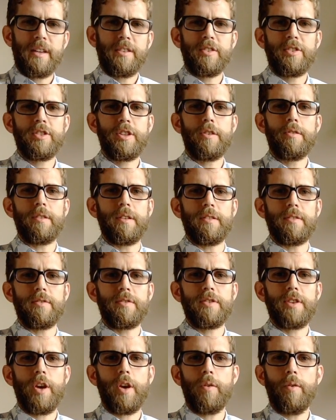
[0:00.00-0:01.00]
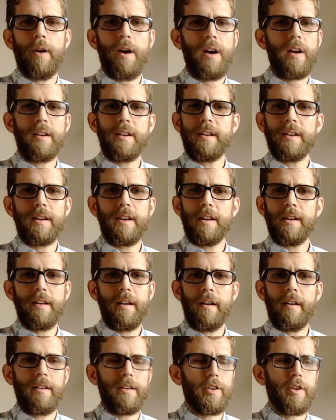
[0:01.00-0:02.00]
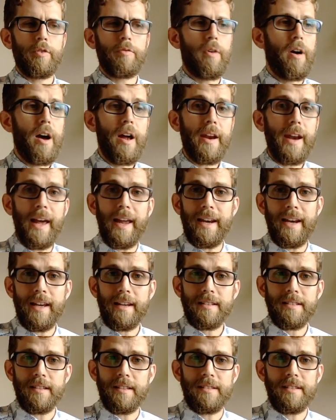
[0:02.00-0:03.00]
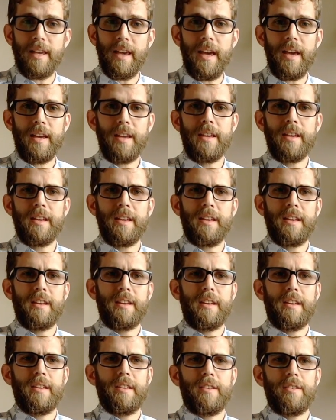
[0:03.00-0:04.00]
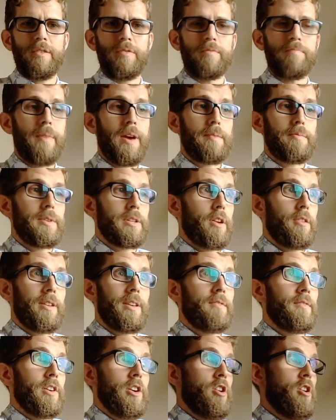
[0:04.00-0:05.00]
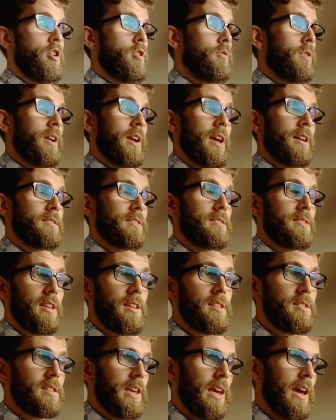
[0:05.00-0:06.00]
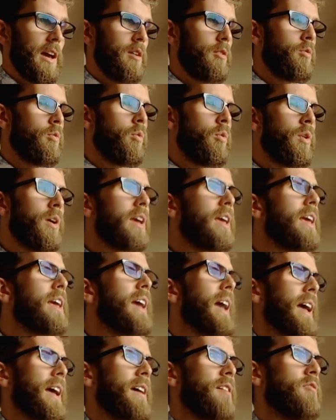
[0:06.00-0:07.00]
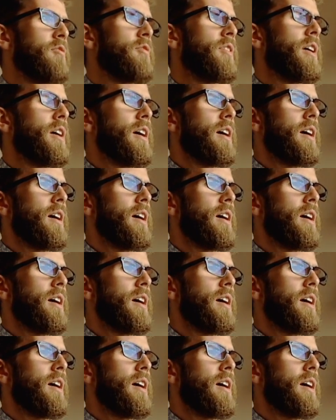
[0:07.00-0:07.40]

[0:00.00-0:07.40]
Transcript: students who aren't at Nexus yet, who maybe don't even know what Nexus is yet. We have